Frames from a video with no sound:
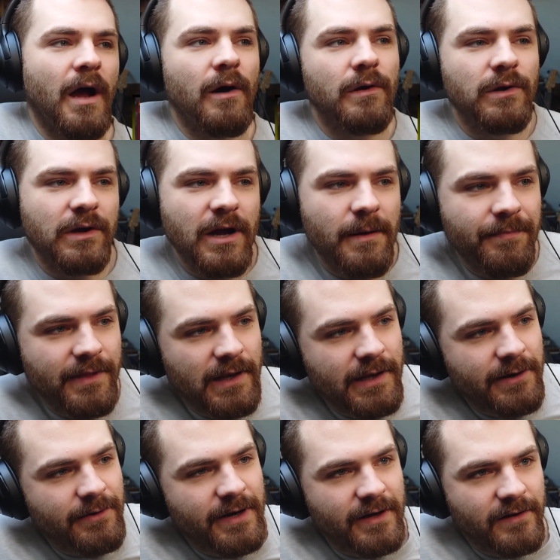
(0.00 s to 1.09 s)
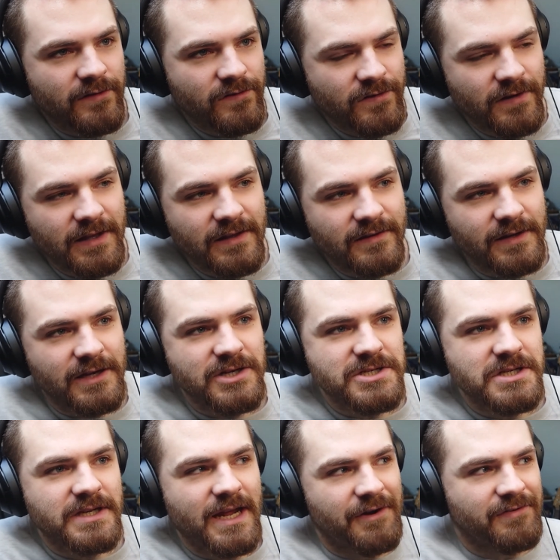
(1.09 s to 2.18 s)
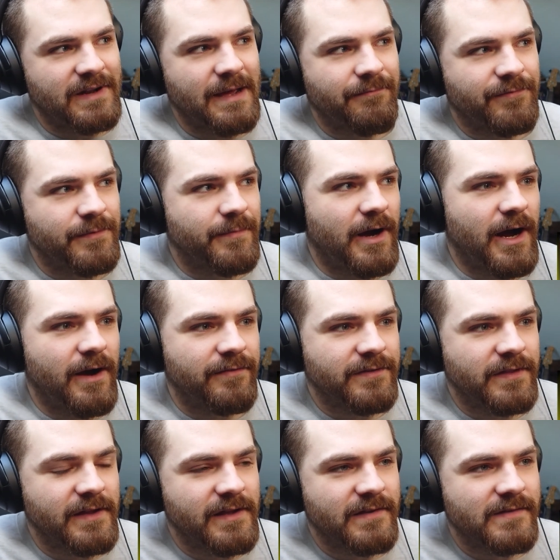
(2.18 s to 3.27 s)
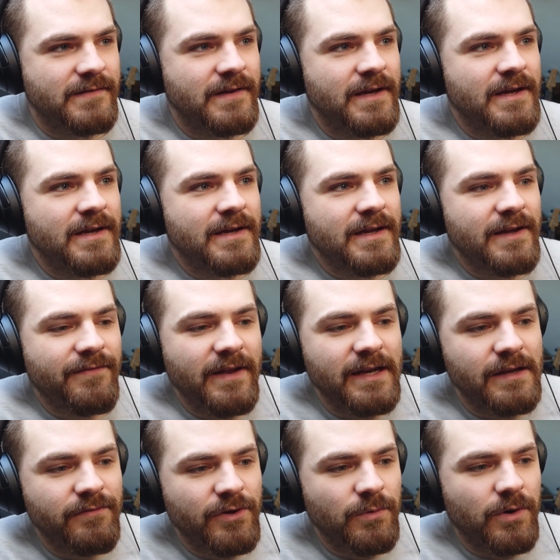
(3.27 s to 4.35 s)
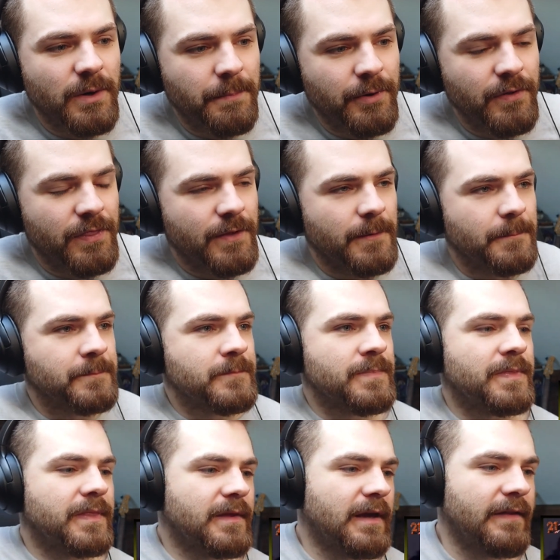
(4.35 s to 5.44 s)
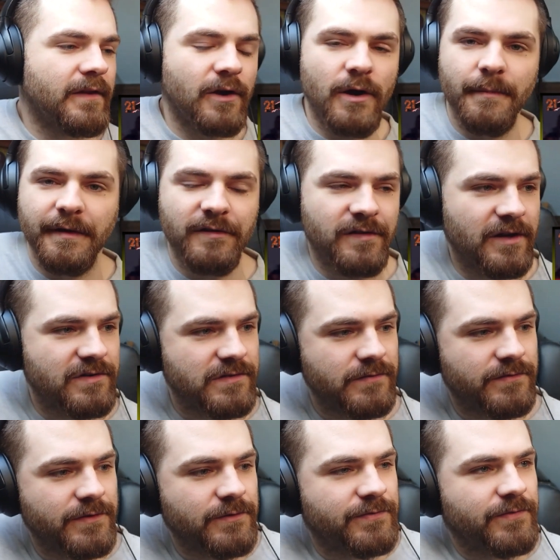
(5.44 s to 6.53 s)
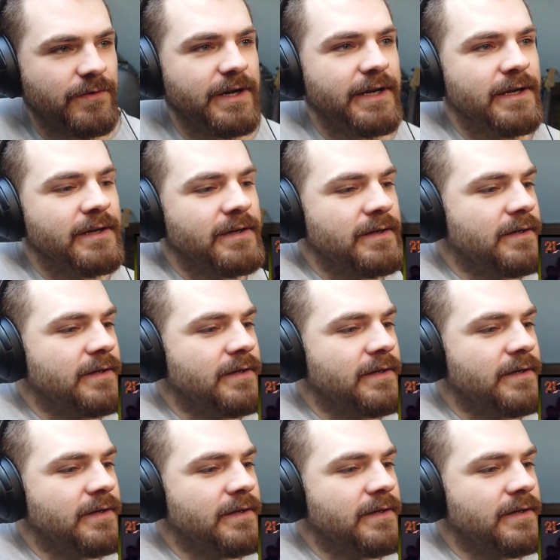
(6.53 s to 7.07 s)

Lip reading: I'll look up the lyrics to the Indonesian national anthem after this. If any of you want to put them in the comment section, feel free.